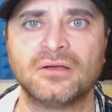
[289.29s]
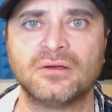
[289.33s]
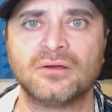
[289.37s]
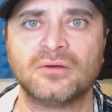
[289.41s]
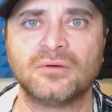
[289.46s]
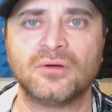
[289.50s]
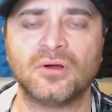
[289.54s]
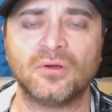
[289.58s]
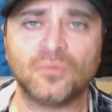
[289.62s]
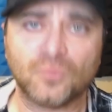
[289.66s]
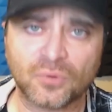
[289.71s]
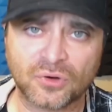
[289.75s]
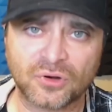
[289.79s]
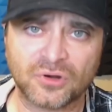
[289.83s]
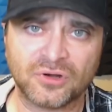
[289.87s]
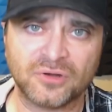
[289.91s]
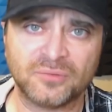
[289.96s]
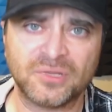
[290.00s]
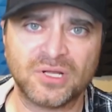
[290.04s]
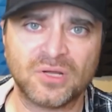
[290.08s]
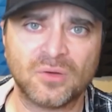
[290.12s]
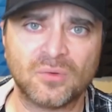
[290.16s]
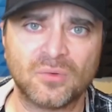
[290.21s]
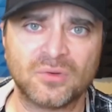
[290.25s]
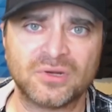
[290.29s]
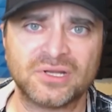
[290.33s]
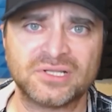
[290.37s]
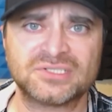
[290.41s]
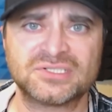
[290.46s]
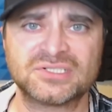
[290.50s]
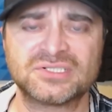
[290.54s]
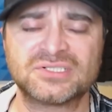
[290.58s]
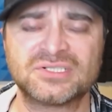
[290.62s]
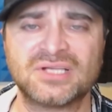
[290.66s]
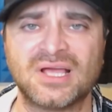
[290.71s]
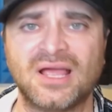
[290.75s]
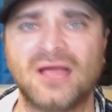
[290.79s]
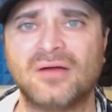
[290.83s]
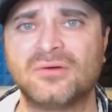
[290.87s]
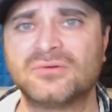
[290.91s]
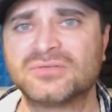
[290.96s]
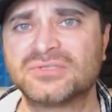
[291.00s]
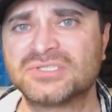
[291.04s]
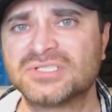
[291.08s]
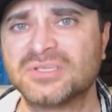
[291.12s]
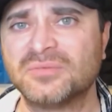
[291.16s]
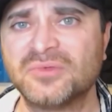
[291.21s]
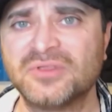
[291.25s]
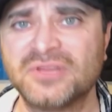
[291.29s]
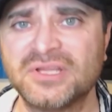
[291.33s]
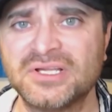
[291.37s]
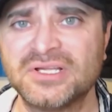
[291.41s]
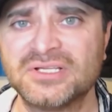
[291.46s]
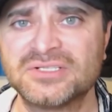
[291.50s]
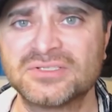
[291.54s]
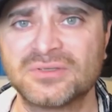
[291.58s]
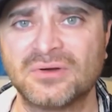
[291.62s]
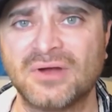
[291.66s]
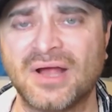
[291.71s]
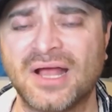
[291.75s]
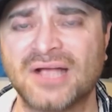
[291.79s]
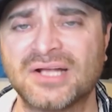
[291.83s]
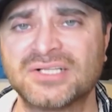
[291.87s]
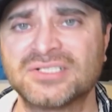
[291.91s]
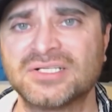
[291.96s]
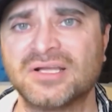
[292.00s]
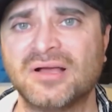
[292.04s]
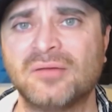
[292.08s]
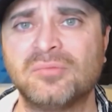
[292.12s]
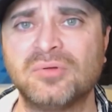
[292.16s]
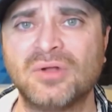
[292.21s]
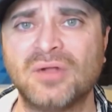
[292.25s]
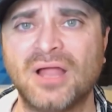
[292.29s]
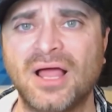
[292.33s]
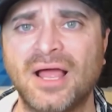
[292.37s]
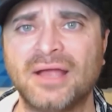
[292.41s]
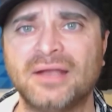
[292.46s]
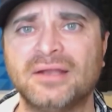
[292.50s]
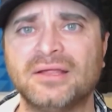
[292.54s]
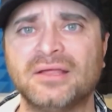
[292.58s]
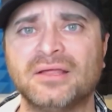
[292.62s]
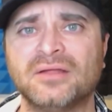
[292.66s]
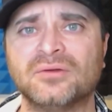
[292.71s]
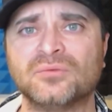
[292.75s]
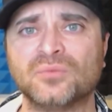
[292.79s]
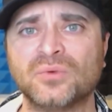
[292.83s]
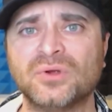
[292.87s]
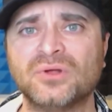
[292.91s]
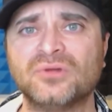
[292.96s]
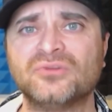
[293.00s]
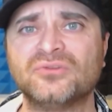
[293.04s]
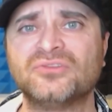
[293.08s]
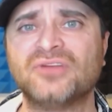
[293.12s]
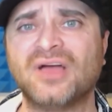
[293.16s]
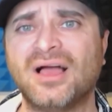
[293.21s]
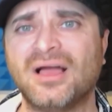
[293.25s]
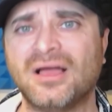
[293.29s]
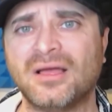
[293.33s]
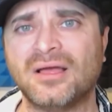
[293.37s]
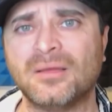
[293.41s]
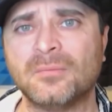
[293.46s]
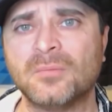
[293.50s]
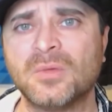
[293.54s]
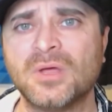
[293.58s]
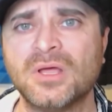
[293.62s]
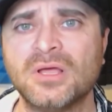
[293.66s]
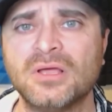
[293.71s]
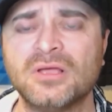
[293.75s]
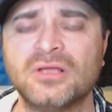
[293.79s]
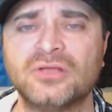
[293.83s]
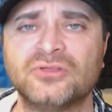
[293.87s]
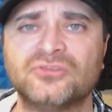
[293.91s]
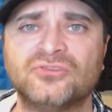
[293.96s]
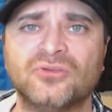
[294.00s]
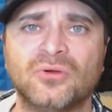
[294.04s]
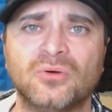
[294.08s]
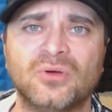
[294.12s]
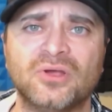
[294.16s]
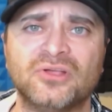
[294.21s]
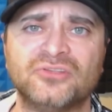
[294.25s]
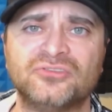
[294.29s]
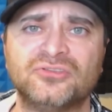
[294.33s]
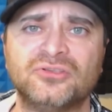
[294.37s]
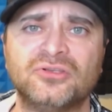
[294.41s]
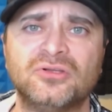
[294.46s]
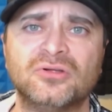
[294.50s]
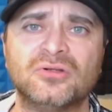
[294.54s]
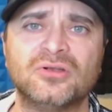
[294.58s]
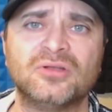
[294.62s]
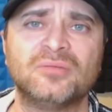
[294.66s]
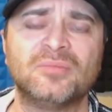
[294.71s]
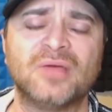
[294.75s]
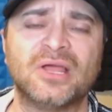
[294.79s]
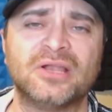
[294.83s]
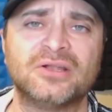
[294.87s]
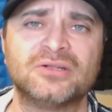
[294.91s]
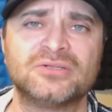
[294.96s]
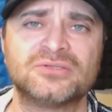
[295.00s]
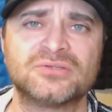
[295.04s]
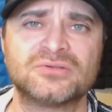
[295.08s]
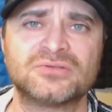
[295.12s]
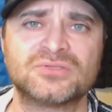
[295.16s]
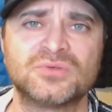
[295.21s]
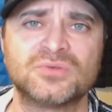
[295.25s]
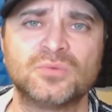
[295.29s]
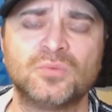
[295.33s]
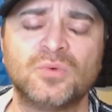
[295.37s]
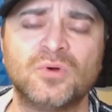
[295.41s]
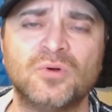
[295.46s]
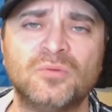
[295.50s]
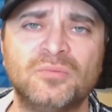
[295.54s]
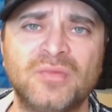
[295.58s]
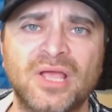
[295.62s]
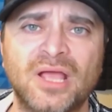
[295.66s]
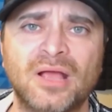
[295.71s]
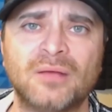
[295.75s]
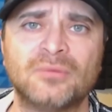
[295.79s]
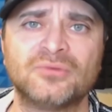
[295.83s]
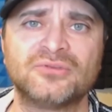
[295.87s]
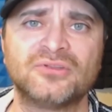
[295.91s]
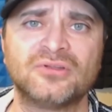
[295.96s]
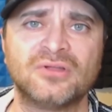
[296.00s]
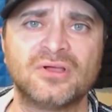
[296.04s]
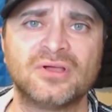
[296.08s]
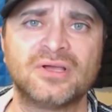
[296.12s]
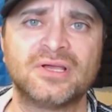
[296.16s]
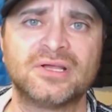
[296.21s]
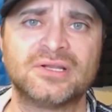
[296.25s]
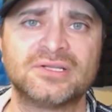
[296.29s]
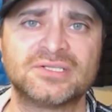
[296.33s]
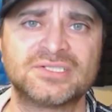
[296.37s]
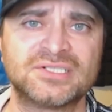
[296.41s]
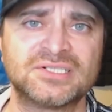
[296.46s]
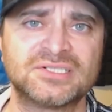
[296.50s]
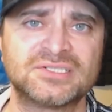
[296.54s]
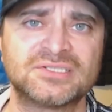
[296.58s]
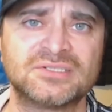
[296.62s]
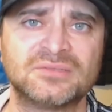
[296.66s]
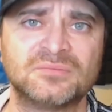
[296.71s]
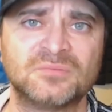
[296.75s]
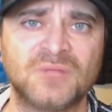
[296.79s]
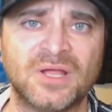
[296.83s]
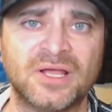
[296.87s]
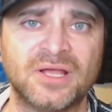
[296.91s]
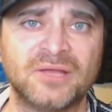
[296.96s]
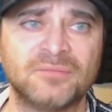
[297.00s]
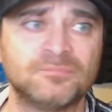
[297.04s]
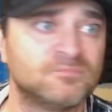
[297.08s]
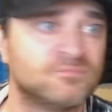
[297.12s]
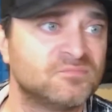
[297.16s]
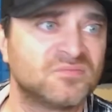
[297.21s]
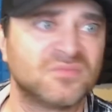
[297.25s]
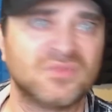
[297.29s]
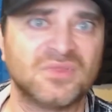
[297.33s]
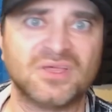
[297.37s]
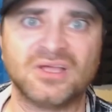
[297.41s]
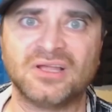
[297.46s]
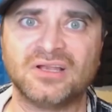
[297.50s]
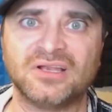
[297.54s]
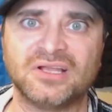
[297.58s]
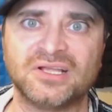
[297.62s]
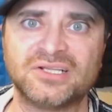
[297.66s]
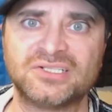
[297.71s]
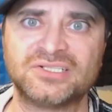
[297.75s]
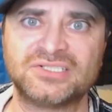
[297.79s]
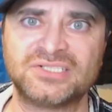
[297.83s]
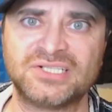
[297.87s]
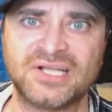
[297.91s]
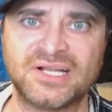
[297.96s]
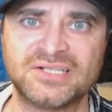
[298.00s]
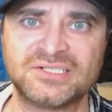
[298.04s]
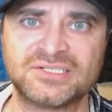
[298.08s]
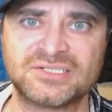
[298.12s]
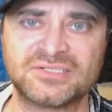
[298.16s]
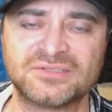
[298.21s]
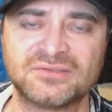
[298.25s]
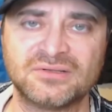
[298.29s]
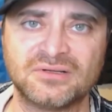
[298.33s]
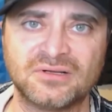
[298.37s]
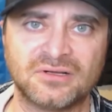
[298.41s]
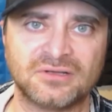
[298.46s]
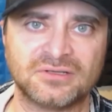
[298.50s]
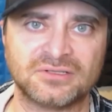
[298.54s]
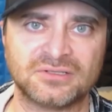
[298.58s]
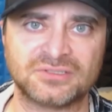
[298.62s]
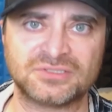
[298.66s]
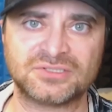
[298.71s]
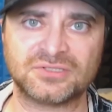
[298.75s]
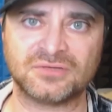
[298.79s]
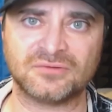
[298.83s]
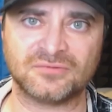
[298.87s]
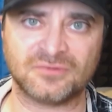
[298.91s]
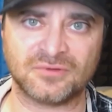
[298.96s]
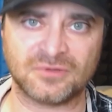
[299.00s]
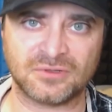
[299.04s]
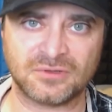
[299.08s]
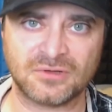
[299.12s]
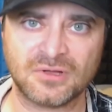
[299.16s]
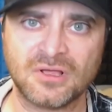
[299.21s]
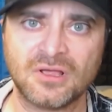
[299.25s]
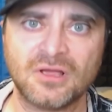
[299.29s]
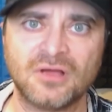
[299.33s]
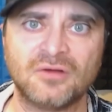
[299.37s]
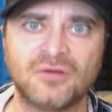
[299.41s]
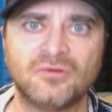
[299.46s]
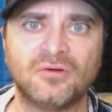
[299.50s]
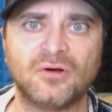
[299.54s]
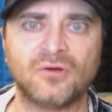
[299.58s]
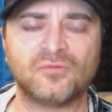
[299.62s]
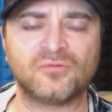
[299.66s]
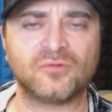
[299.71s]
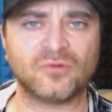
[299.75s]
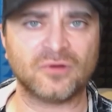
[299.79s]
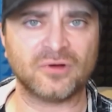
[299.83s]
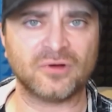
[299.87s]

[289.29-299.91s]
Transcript: Uh, we're going to be going into how some of these are actually applied in real time. So, as security managers, we'll be able to look at a system like an Exchange uh, server uh, for